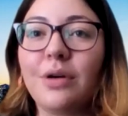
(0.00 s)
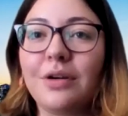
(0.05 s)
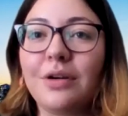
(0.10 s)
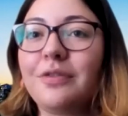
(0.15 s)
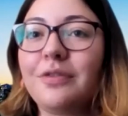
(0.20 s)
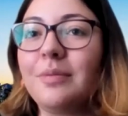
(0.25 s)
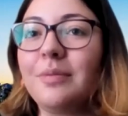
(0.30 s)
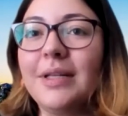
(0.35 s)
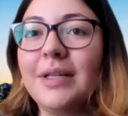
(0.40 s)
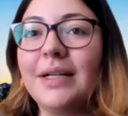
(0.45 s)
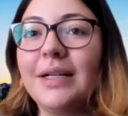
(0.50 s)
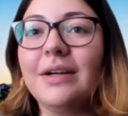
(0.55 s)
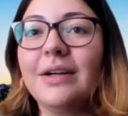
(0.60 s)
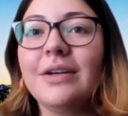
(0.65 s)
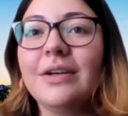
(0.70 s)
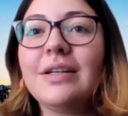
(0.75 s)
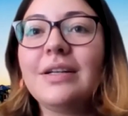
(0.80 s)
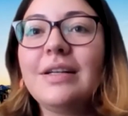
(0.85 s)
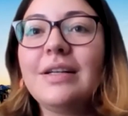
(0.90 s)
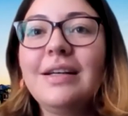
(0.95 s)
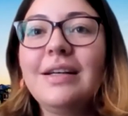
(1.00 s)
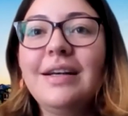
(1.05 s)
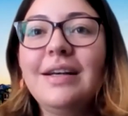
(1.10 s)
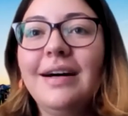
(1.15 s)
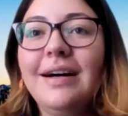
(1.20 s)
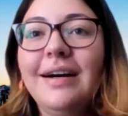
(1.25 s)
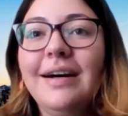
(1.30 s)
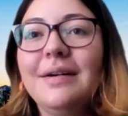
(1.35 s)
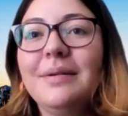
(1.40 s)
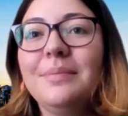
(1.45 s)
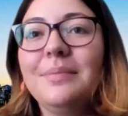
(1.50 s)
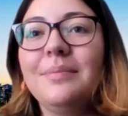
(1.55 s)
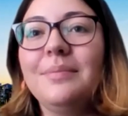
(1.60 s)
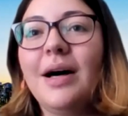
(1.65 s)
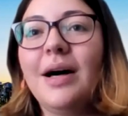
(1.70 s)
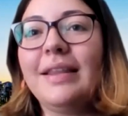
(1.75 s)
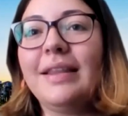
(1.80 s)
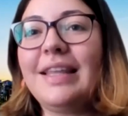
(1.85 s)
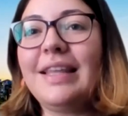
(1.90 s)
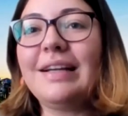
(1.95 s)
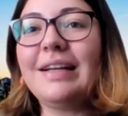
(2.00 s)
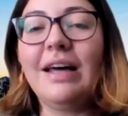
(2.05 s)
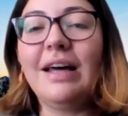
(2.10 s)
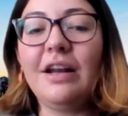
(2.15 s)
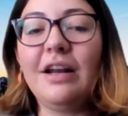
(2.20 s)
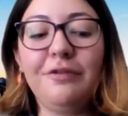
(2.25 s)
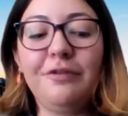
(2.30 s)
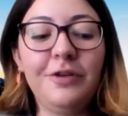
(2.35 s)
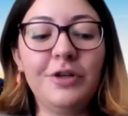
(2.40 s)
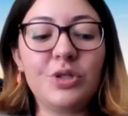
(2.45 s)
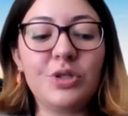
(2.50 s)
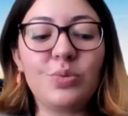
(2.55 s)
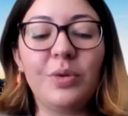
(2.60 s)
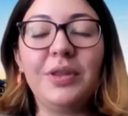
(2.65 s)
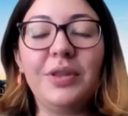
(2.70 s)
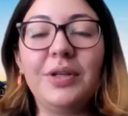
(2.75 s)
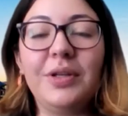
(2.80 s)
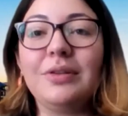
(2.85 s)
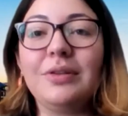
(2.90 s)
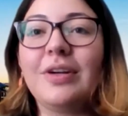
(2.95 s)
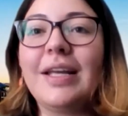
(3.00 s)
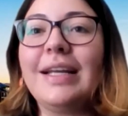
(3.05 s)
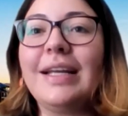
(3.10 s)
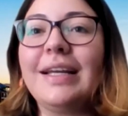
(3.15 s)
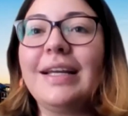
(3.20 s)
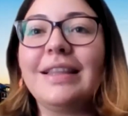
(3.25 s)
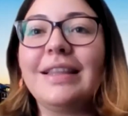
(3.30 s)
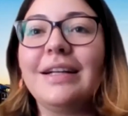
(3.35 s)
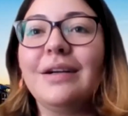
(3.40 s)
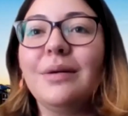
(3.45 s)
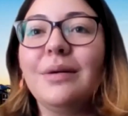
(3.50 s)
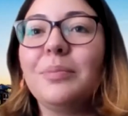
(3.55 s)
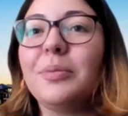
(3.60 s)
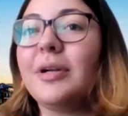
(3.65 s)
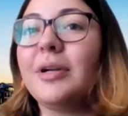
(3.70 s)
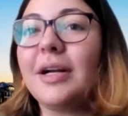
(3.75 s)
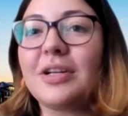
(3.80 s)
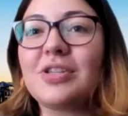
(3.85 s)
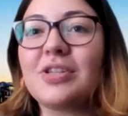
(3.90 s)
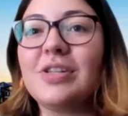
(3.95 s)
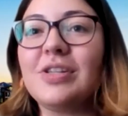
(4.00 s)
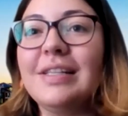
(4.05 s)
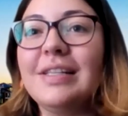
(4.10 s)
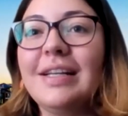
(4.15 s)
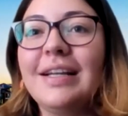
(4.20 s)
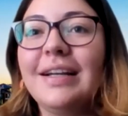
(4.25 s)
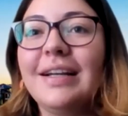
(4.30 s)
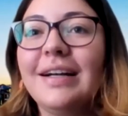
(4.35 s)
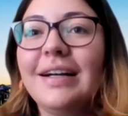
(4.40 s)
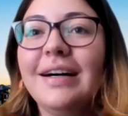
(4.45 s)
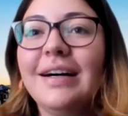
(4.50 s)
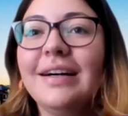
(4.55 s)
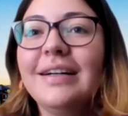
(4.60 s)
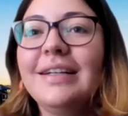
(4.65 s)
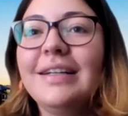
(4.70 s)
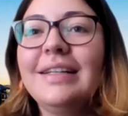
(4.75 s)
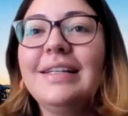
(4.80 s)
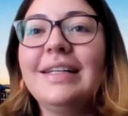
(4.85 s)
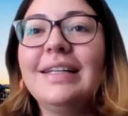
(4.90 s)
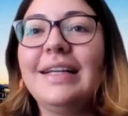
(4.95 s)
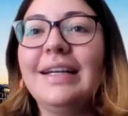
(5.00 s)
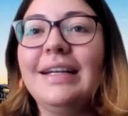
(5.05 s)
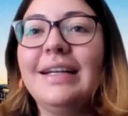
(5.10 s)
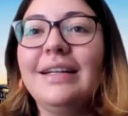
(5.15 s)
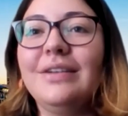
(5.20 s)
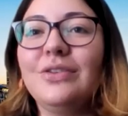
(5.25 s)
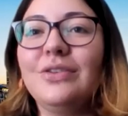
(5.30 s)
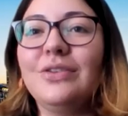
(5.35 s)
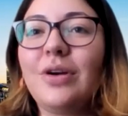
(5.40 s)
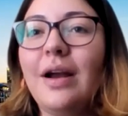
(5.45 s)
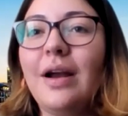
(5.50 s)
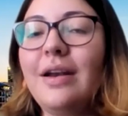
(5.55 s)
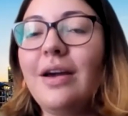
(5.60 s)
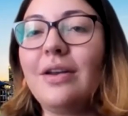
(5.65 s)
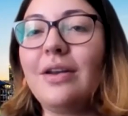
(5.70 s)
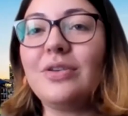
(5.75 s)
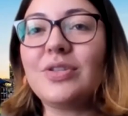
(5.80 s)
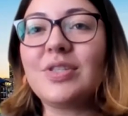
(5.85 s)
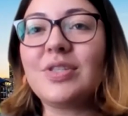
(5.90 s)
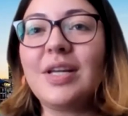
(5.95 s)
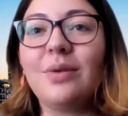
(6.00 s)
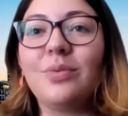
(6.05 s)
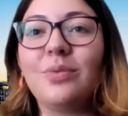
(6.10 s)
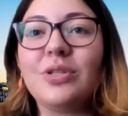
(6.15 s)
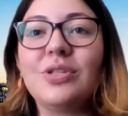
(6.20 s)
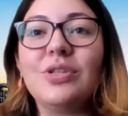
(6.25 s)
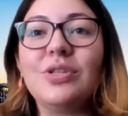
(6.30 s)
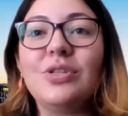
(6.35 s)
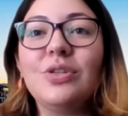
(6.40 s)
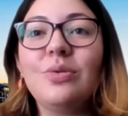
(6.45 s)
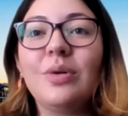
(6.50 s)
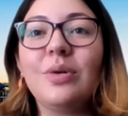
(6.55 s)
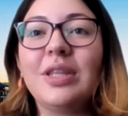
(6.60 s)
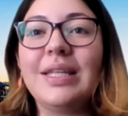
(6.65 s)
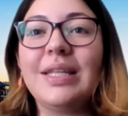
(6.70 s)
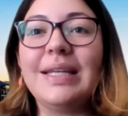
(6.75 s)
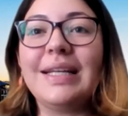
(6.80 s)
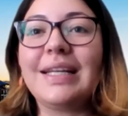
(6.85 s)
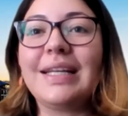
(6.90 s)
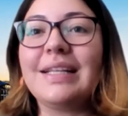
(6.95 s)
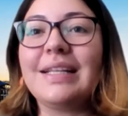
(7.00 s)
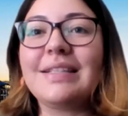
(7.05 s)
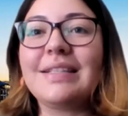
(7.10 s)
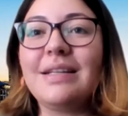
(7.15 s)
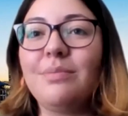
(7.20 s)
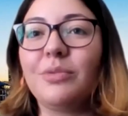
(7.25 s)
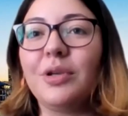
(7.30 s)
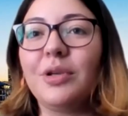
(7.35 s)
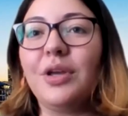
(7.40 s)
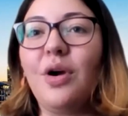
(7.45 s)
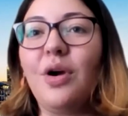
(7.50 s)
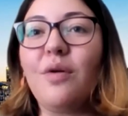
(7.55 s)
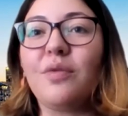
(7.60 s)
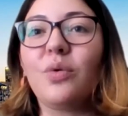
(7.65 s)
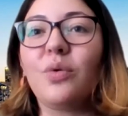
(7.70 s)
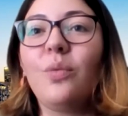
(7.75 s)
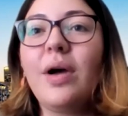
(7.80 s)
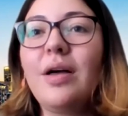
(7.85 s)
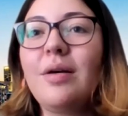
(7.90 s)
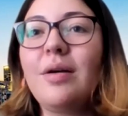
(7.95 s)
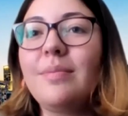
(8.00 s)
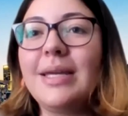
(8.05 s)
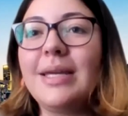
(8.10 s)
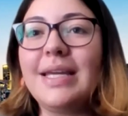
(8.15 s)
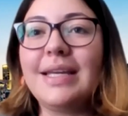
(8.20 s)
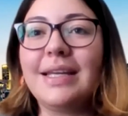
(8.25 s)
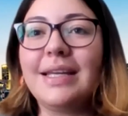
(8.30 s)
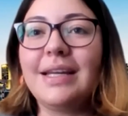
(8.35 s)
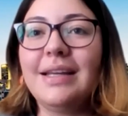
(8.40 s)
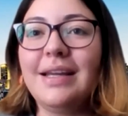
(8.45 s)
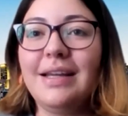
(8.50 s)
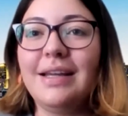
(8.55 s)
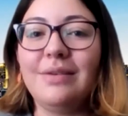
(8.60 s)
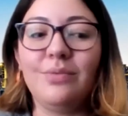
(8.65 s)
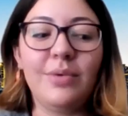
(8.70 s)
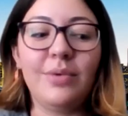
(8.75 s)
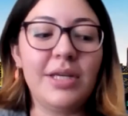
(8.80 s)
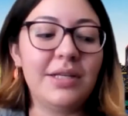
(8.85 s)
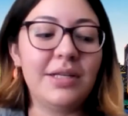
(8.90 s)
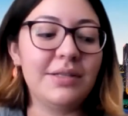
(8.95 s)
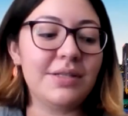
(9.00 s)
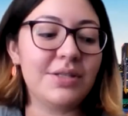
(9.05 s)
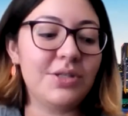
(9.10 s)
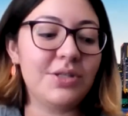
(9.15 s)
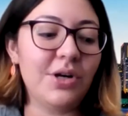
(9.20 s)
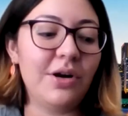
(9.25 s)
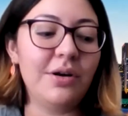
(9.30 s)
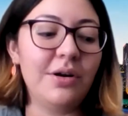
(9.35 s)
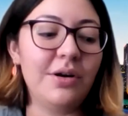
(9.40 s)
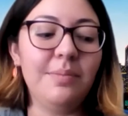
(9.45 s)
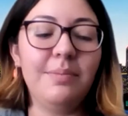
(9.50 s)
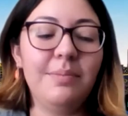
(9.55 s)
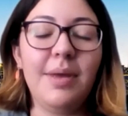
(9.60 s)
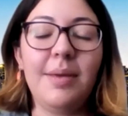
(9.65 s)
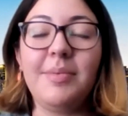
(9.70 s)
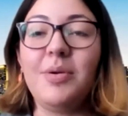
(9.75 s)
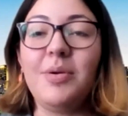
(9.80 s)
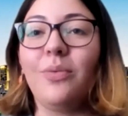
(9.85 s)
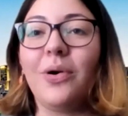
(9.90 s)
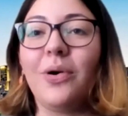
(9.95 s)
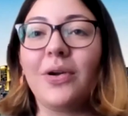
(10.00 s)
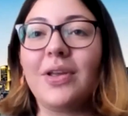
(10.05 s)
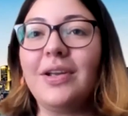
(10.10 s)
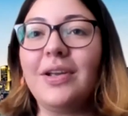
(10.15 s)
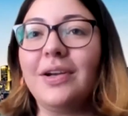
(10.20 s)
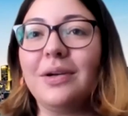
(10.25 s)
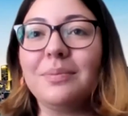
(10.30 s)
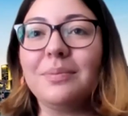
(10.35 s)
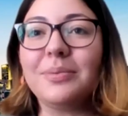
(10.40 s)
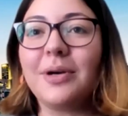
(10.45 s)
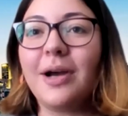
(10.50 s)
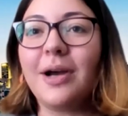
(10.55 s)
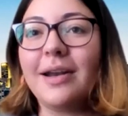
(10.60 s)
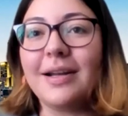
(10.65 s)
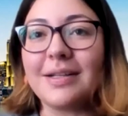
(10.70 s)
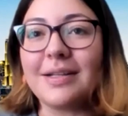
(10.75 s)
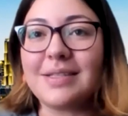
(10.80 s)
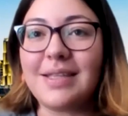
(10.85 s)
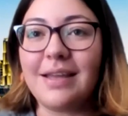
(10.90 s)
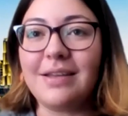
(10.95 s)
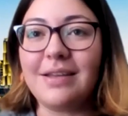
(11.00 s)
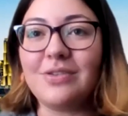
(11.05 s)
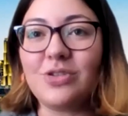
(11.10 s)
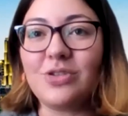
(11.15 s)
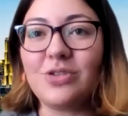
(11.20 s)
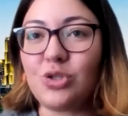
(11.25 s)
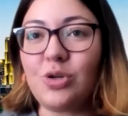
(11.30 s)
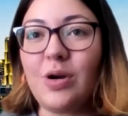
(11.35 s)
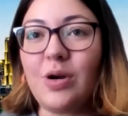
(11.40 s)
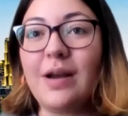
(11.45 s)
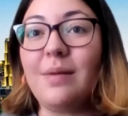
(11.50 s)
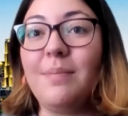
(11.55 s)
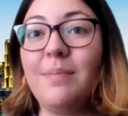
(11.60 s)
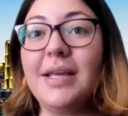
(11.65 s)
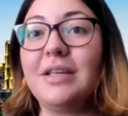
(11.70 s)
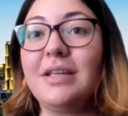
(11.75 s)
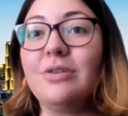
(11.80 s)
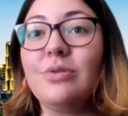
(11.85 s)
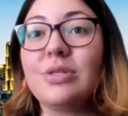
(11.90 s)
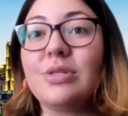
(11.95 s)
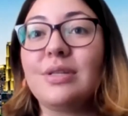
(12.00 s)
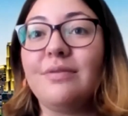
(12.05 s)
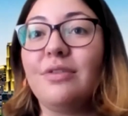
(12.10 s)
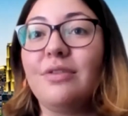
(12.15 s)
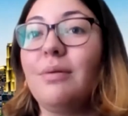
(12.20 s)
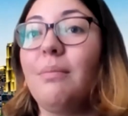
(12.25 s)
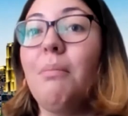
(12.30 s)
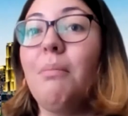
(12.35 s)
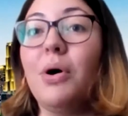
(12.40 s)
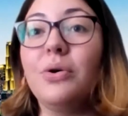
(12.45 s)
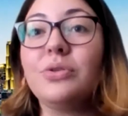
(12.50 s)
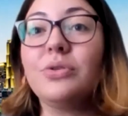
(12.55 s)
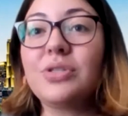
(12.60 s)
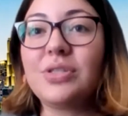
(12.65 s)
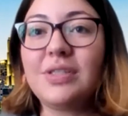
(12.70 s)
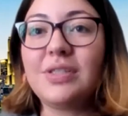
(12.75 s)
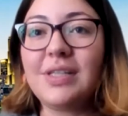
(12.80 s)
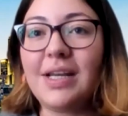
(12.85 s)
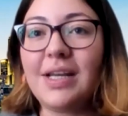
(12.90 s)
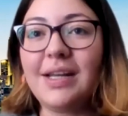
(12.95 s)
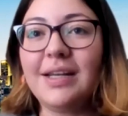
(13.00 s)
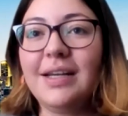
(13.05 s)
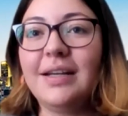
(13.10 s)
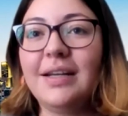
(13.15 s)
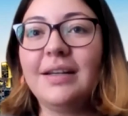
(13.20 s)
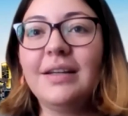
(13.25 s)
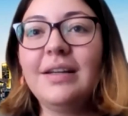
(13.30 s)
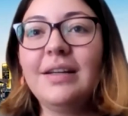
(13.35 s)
from there. I think a lot of folks, when they're looking at their production data and trying to understand what to do with it, it can seem really overwhelming, and we can start maybe working on products that just try to make use of the most data.